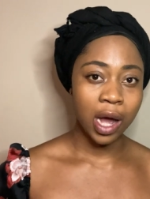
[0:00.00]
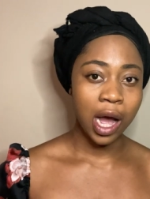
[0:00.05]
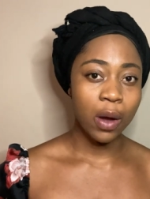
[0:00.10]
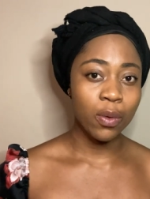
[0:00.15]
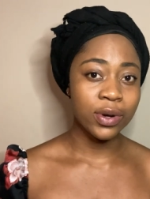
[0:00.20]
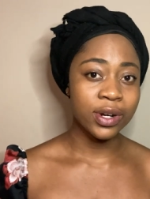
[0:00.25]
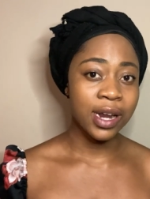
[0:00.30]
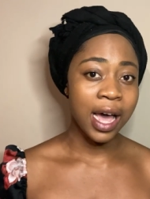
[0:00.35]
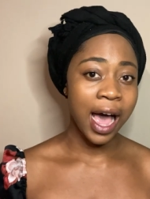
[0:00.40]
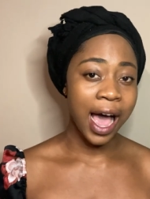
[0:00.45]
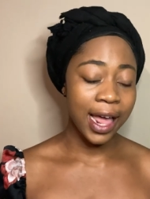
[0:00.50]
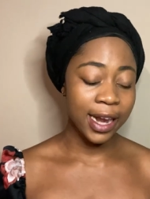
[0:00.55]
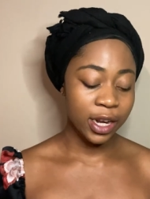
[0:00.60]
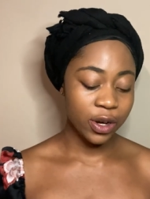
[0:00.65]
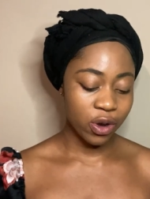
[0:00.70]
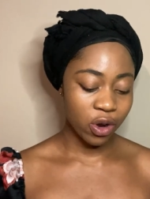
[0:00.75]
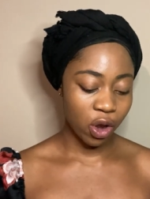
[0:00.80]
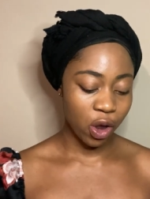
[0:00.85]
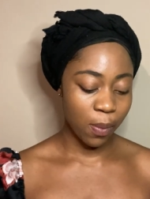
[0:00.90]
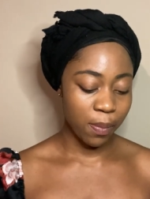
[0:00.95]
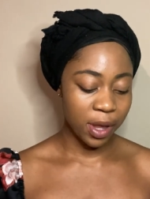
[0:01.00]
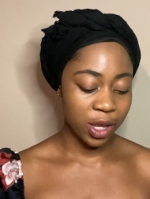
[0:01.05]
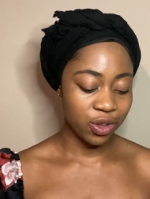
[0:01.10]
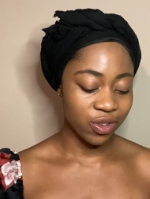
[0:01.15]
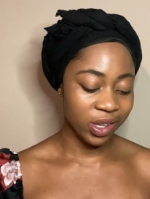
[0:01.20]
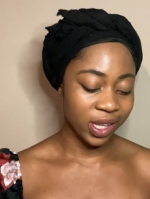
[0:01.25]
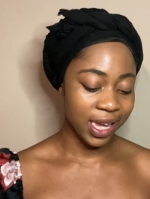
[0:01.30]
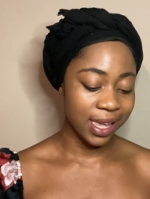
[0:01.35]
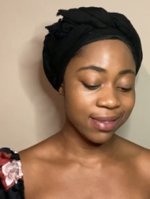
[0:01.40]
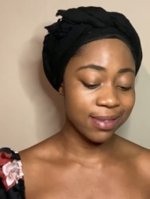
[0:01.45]
I would highly recommend
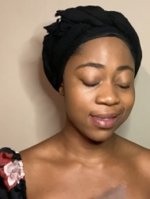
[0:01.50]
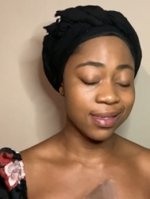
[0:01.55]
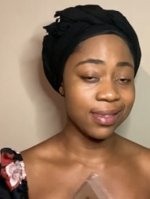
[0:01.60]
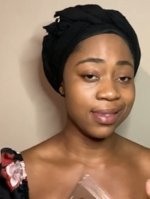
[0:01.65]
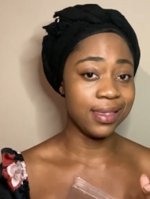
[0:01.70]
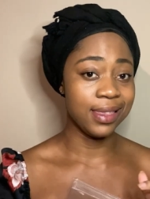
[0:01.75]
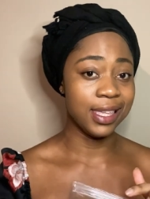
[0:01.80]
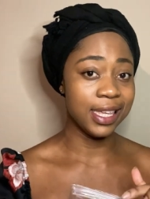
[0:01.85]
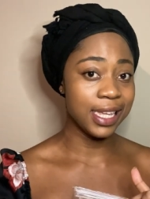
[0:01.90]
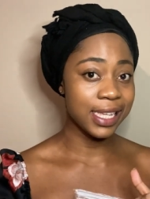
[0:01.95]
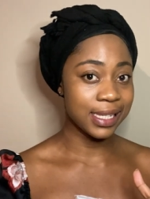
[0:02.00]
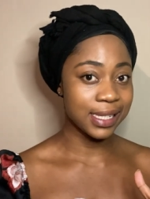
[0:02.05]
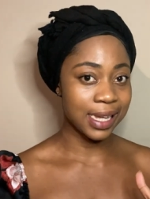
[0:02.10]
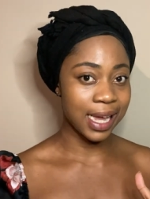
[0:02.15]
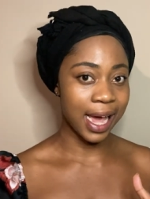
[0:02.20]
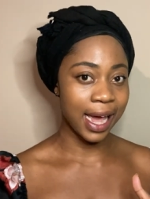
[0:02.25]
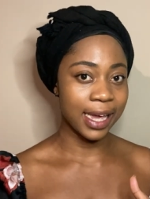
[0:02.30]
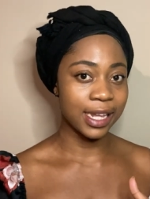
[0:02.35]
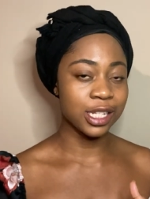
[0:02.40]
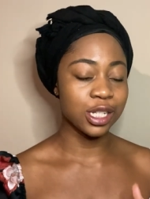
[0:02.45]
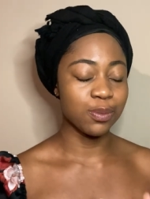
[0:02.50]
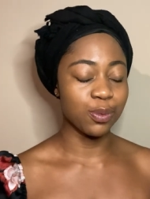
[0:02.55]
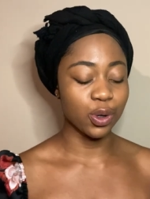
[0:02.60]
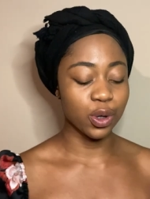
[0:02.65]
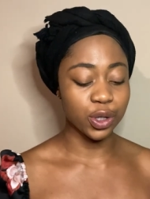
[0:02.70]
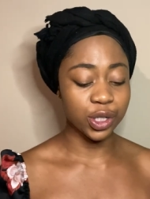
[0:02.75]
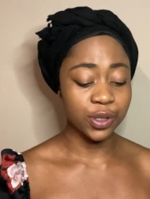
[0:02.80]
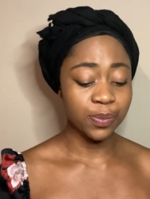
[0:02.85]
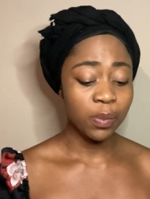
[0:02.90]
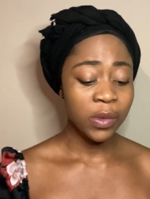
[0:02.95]
you get these kinds
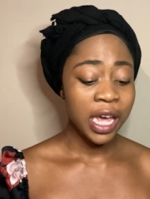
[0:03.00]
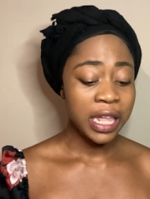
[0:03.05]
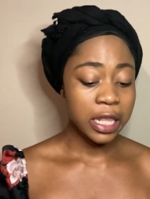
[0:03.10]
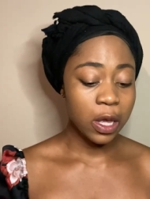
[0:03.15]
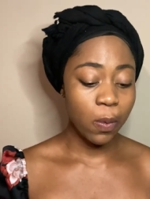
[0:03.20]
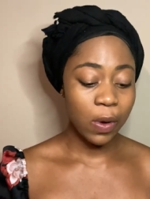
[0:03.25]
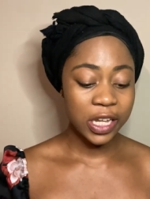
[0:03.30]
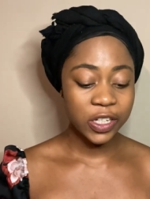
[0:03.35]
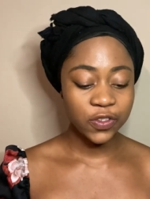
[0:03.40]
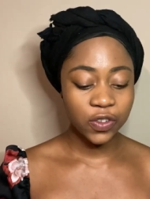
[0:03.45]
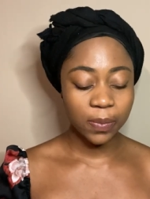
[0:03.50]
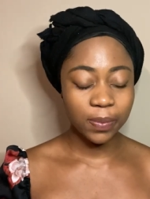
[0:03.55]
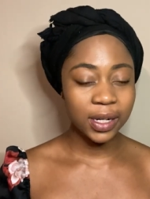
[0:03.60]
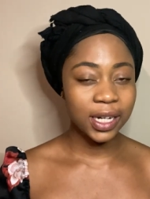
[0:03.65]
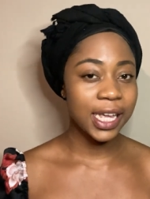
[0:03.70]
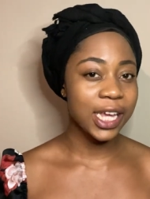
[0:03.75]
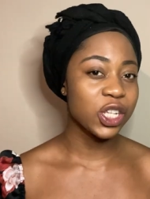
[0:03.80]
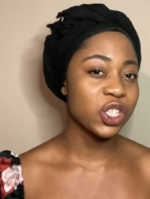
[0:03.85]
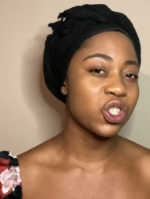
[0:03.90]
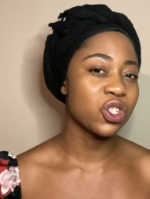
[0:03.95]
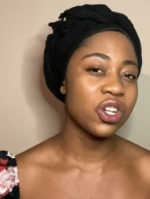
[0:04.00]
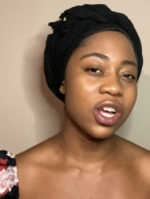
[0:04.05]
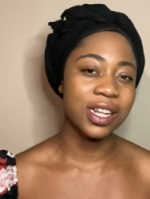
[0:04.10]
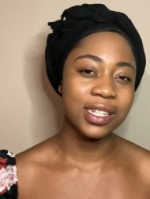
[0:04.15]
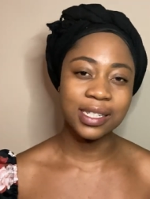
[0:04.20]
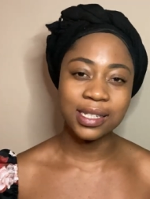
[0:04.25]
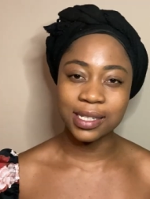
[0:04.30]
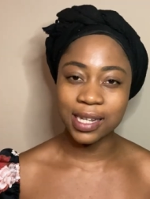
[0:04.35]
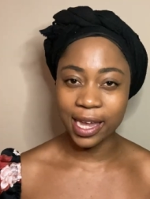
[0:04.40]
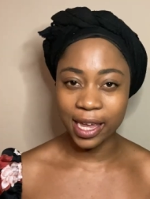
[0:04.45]
because the ones from Clicks do not
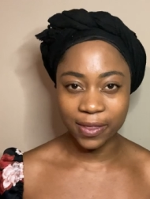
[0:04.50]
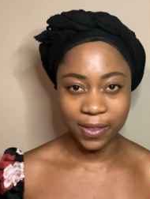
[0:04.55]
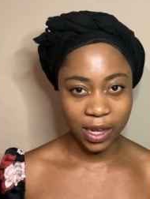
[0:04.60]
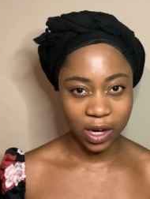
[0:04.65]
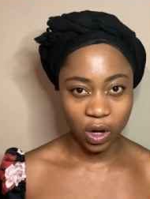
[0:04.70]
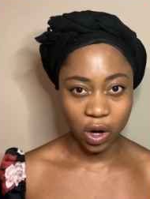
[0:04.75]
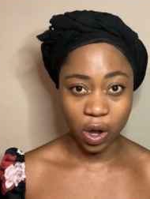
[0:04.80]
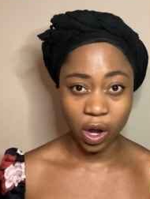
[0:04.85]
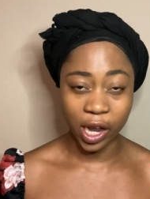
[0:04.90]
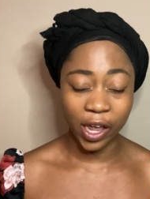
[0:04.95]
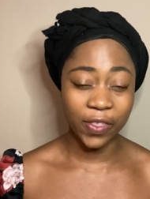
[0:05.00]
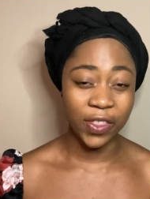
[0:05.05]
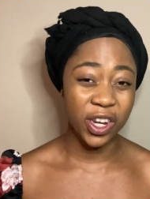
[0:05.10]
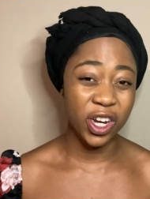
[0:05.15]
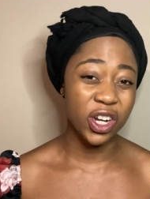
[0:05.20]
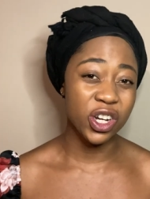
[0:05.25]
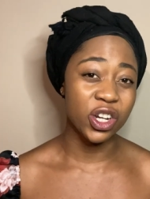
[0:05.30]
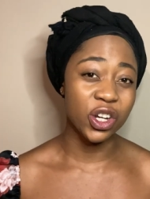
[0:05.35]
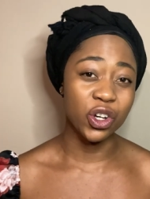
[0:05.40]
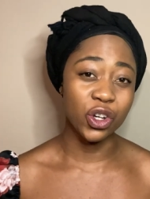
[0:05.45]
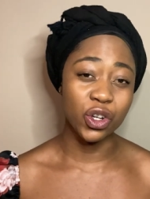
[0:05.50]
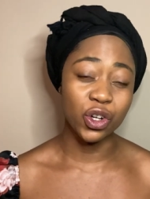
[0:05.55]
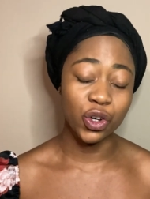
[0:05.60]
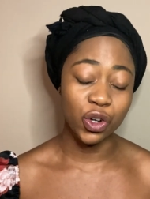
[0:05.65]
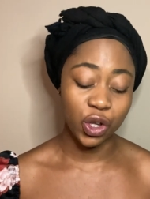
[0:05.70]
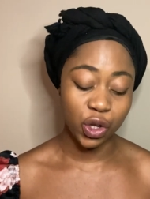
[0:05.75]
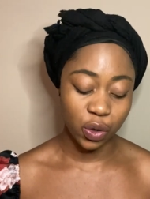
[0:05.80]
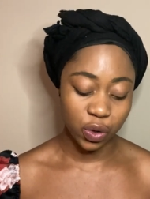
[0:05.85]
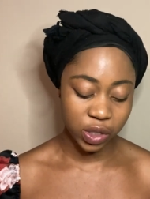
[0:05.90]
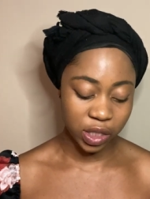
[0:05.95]
stay that long and they're not
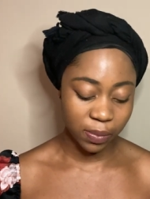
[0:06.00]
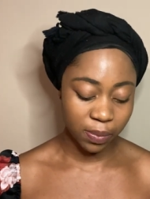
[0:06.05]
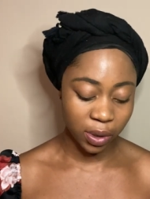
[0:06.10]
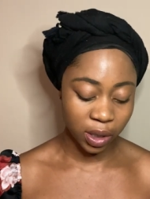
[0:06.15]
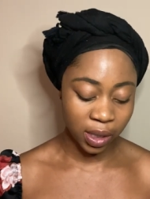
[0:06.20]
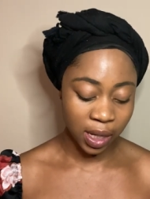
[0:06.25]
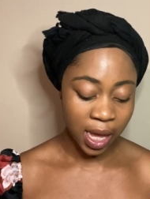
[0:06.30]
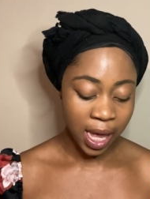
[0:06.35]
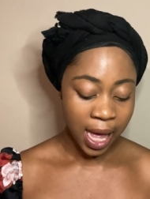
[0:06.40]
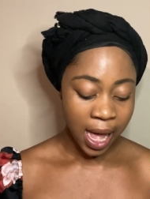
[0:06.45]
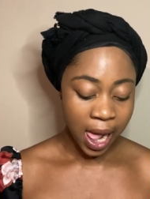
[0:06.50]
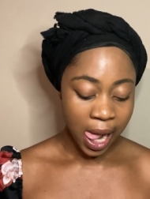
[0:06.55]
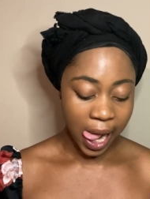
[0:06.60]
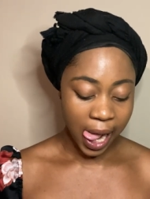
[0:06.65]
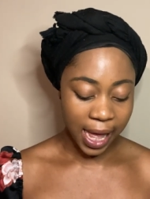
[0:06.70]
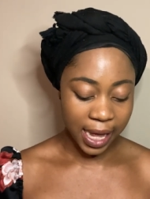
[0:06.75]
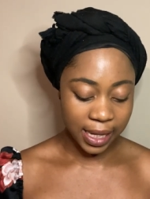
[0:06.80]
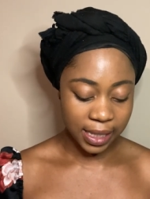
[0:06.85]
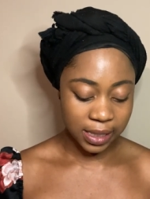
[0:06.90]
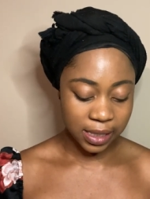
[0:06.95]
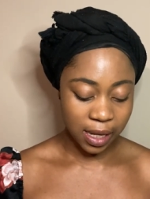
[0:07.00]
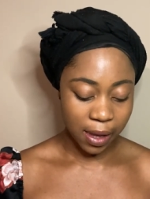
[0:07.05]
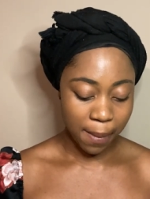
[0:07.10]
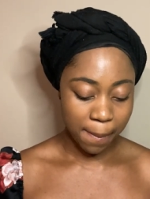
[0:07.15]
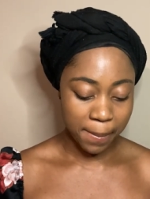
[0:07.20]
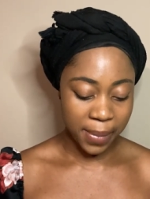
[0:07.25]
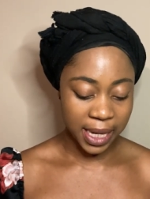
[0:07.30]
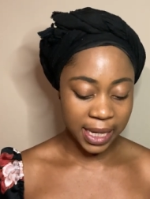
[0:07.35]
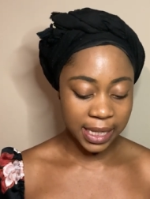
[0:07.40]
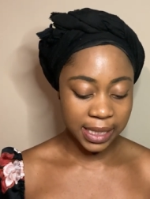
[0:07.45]
reusable as
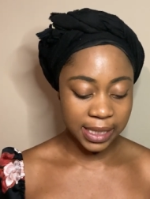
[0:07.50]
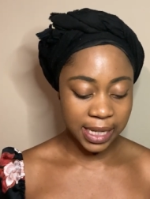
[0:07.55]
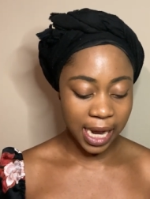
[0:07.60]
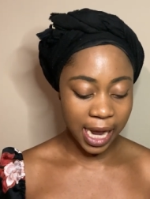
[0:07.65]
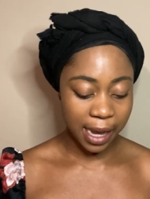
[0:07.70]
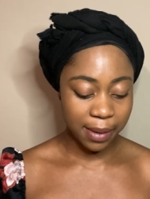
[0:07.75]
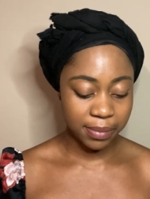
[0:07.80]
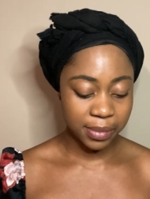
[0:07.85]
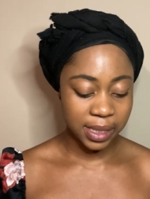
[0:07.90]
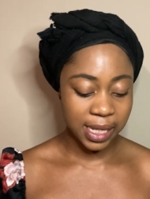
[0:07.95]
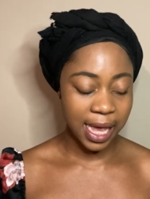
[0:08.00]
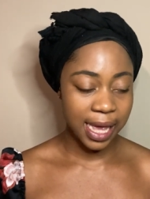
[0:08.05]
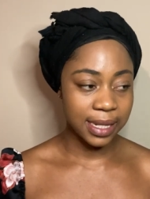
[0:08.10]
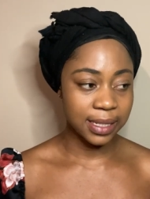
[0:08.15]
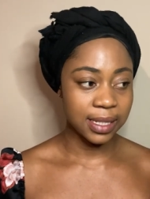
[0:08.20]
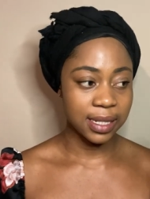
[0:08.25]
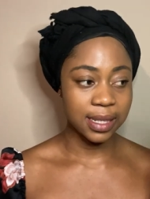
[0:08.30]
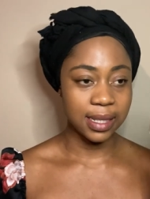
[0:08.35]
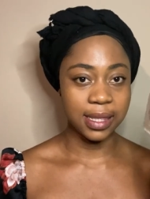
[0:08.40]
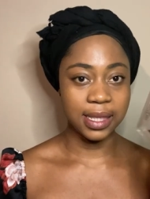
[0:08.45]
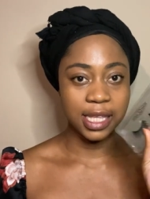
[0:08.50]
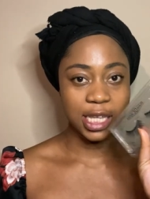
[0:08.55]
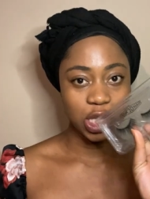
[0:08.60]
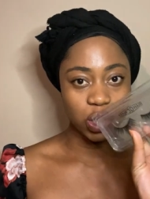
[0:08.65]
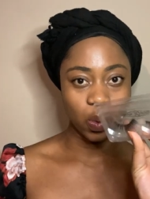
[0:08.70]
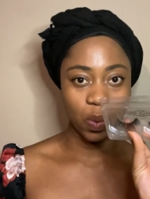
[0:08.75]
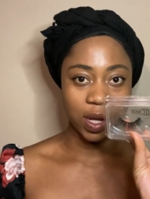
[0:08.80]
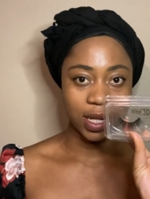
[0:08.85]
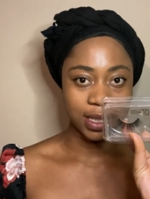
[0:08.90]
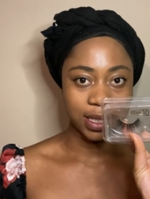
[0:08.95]
many times as these
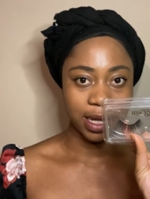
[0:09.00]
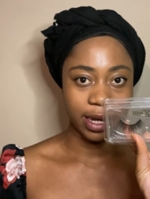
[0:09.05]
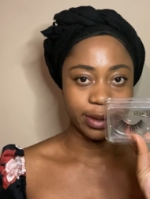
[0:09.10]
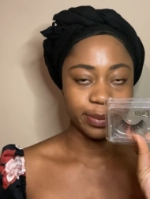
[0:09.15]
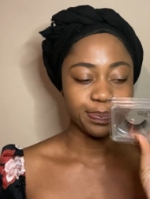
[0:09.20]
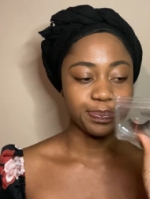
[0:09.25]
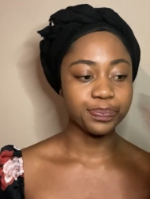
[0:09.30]
ones are.